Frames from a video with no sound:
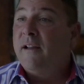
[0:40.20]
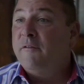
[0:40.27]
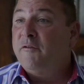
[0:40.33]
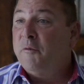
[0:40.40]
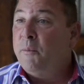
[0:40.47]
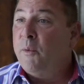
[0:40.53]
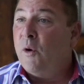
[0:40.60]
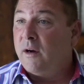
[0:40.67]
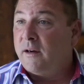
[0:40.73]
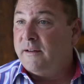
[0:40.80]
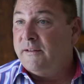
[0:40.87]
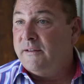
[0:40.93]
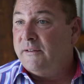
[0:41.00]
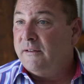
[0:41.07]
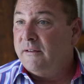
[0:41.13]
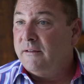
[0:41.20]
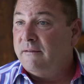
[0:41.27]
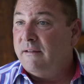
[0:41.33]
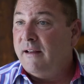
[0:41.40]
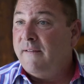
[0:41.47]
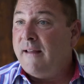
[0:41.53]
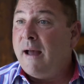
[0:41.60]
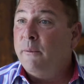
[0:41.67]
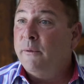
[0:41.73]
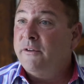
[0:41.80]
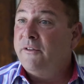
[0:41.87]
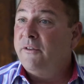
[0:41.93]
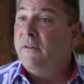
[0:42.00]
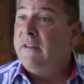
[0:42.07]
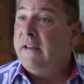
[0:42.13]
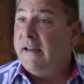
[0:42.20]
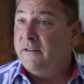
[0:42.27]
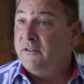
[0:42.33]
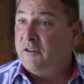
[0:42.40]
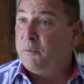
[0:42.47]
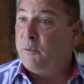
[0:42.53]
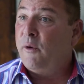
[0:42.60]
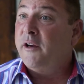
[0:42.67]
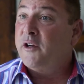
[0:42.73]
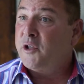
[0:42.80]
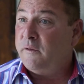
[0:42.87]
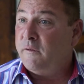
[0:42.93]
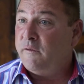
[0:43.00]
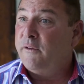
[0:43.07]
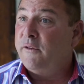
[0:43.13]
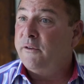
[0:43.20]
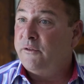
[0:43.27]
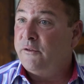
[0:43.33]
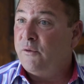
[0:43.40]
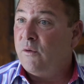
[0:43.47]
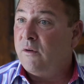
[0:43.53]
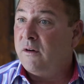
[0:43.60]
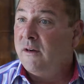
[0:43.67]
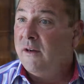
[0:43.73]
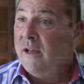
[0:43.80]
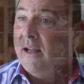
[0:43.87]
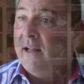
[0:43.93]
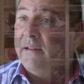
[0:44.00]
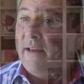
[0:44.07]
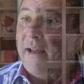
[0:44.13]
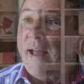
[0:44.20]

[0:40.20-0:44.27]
loved books, and that was the inspiration for the store, to